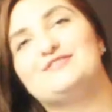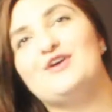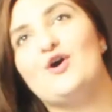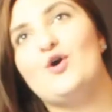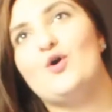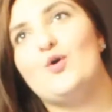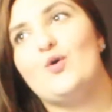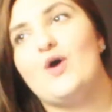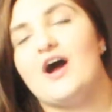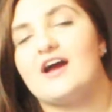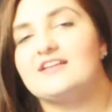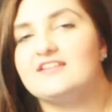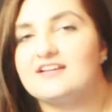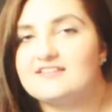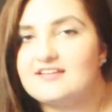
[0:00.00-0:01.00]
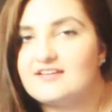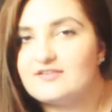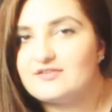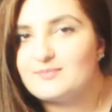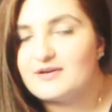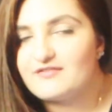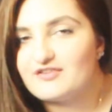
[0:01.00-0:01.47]
So I'd like to say
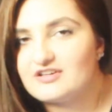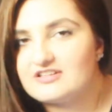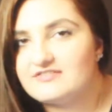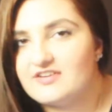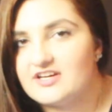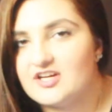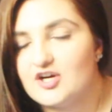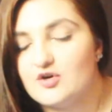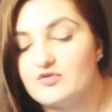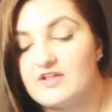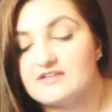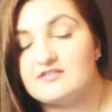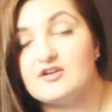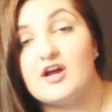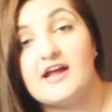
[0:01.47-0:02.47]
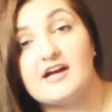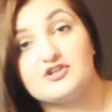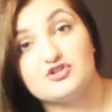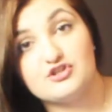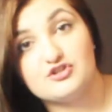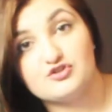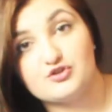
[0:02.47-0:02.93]
this is my first video. That's not
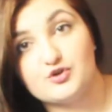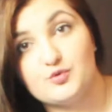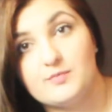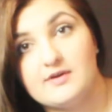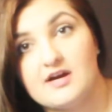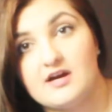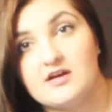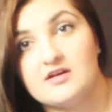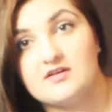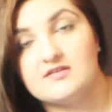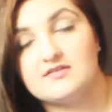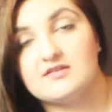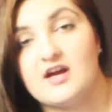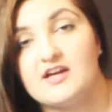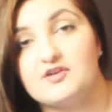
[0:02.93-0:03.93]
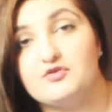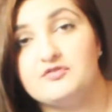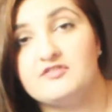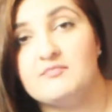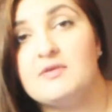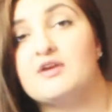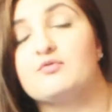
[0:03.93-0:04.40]
actually true because I
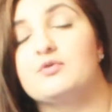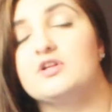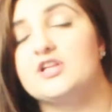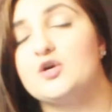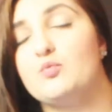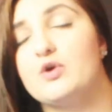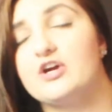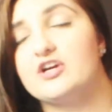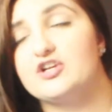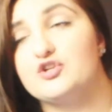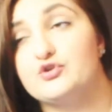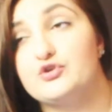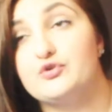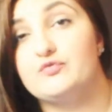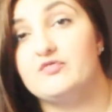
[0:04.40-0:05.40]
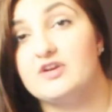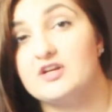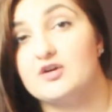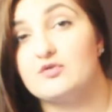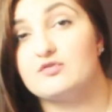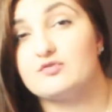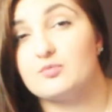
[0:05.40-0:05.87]
used to make really weird YouTube
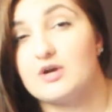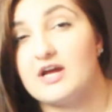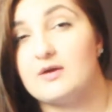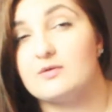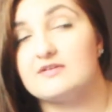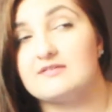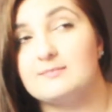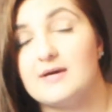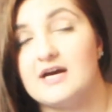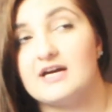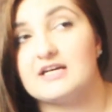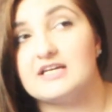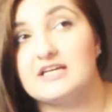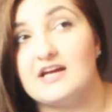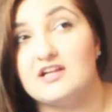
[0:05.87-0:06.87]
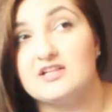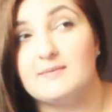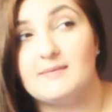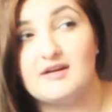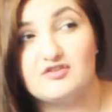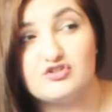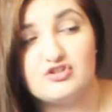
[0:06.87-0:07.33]
videos when I was back in
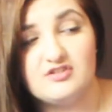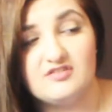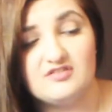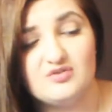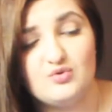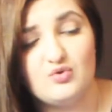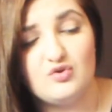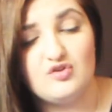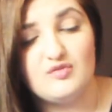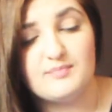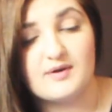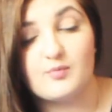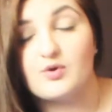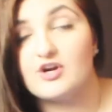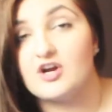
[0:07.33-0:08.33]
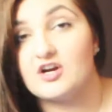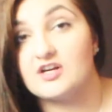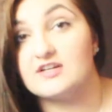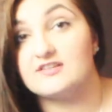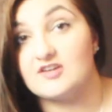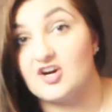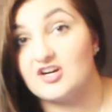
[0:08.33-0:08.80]
elementary school, but we're not
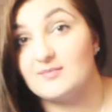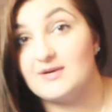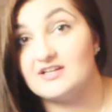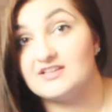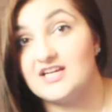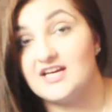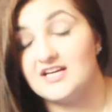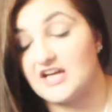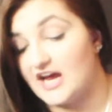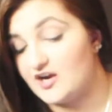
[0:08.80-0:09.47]
going to talk about that.